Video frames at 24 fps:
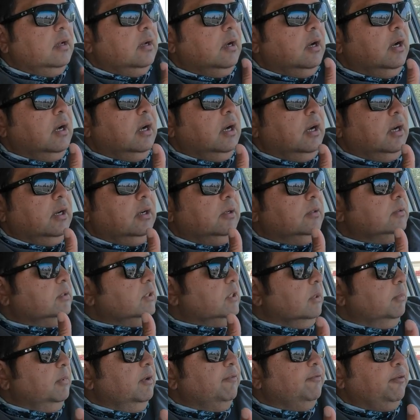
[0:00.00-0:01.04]
uh,
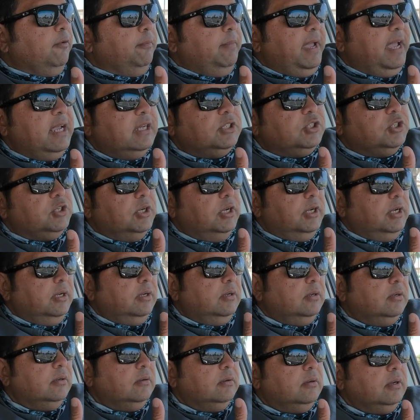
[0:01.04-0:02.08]
some
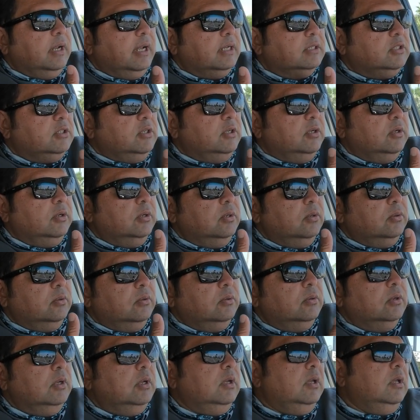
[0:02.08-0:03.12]
information as
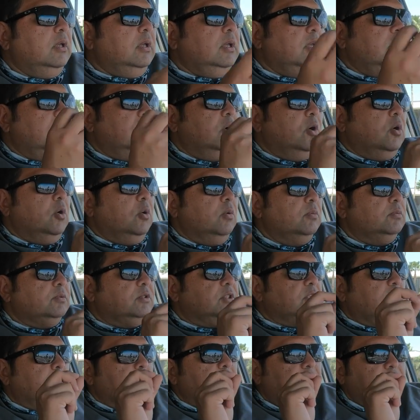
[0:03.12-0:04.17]
to, you know,
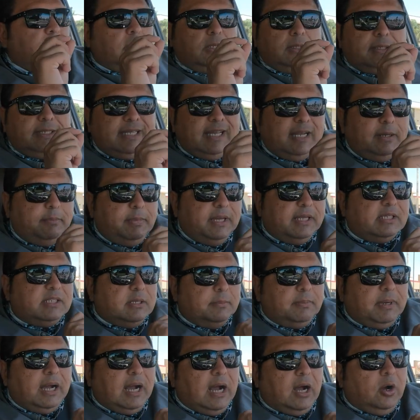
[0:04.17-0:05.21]
some little tidbits
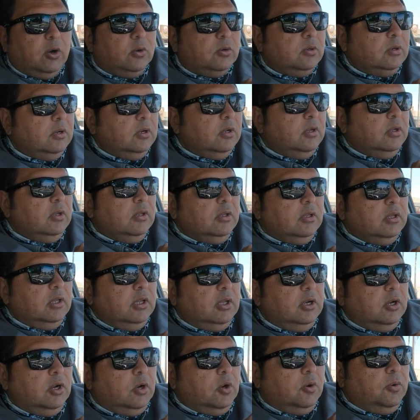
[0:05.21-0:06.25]
about,
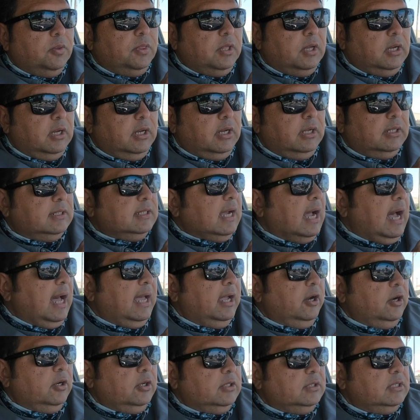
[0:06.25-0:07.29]
you know, the
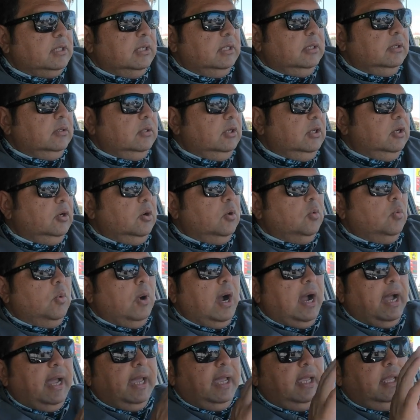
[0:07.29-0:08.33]
tires and, you know,
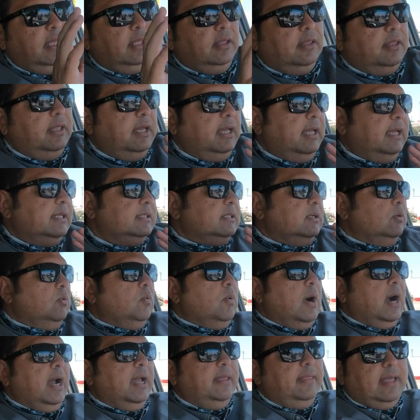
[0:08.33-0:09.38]
why this and
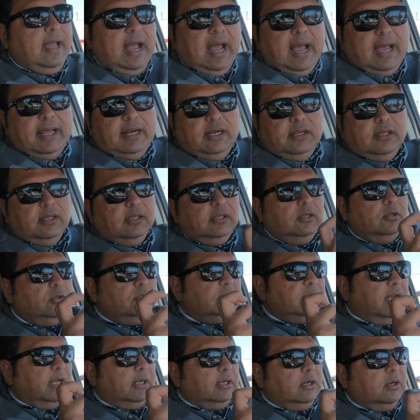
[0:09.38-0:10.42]
why that and the little
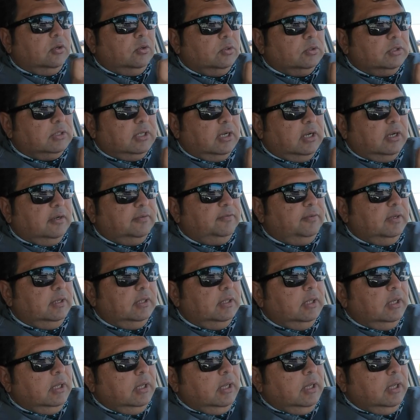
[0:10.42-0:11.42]
technical stuff and